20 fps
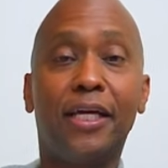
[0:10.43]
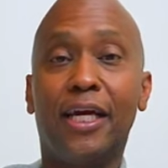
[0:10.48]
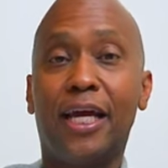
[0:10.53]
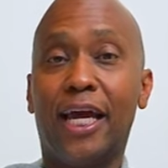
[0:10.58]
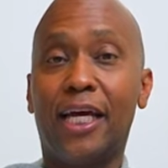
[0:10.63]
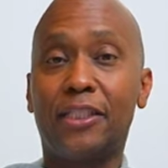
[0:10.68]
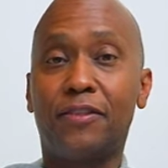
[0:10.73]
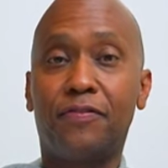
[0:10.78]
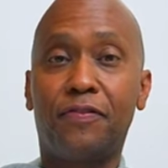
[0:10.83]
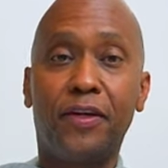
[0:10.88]

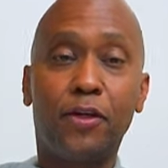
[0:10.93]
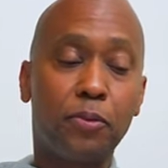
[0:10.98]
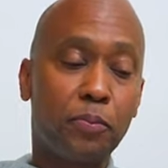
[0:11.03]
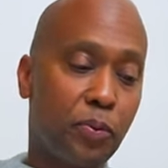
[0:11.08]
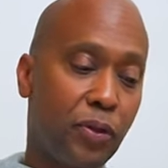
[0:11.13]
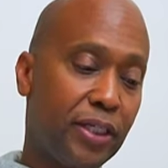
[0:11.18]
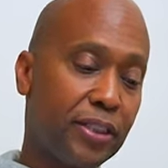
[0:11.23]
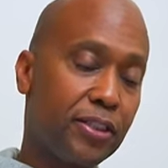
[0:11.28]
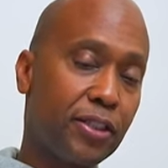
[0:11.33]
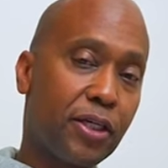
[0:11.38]
has
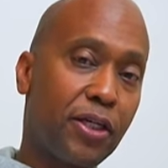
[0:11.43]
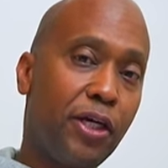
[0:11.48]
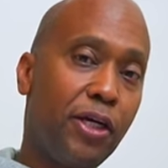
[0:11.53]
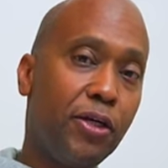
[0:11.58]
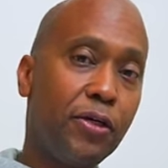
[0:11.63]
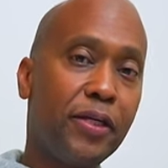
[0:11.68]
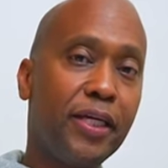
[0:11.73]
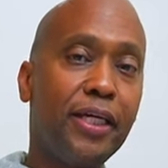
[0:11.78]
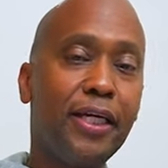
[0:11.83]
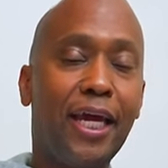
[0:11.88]
fingerprint
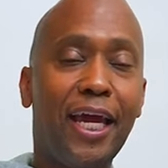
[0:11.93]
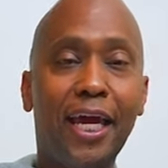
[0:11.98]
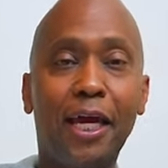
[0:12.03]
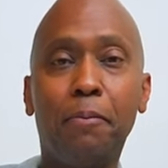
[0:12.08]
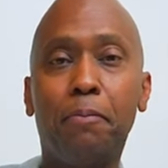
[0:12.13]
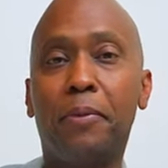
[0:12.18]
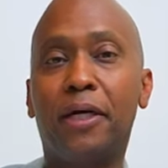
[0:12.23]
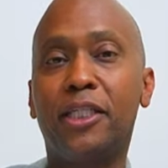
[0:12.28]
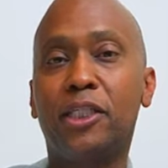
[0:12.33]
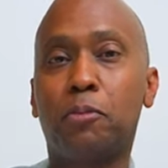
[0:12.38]
security,
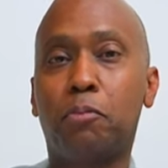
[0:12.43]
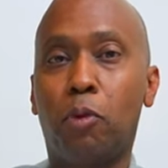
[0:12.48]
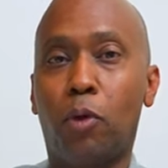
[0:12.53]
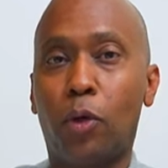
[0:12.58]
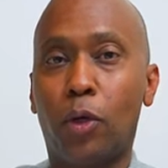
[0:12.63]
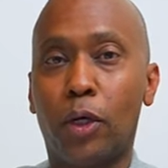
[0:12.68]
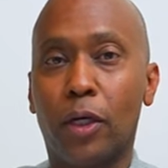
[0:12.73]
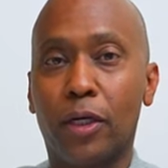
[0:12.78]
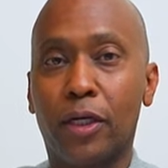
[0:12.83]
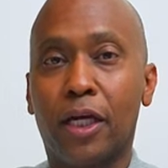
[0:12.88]
and much
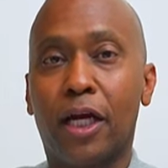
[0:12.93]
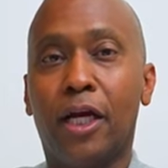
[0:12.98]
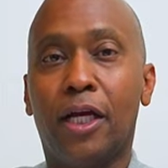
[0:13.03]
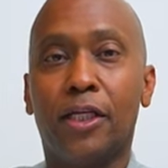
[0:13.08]
more.